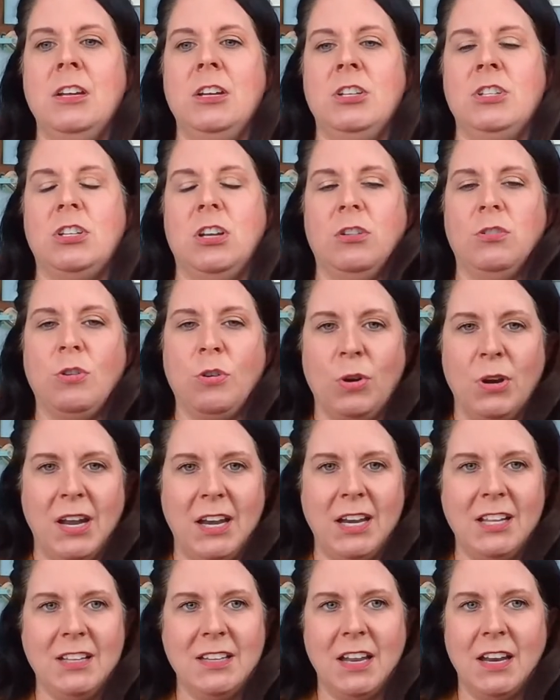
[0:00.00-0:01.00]
So
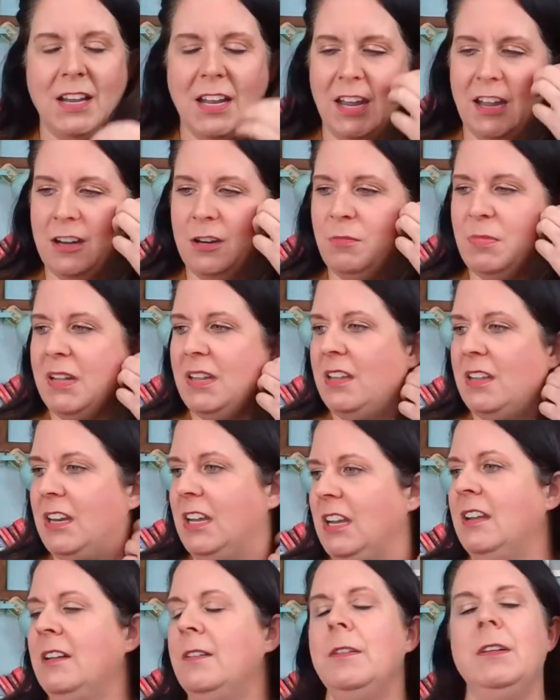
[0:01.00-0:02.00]
creating that
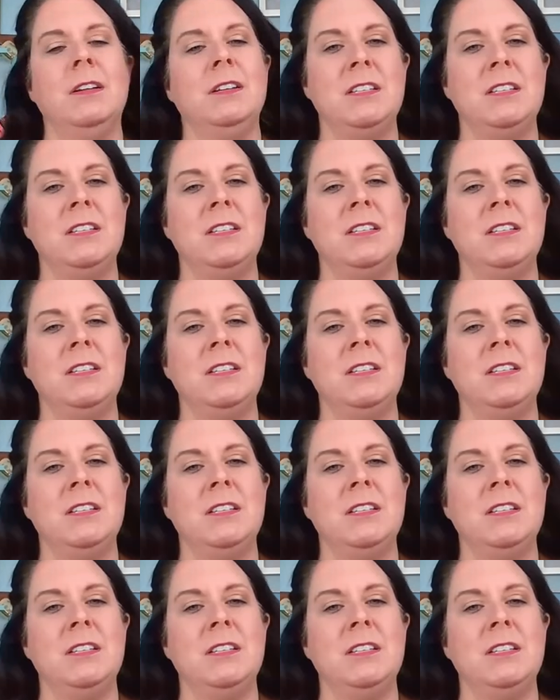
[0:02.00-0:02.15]
accountability,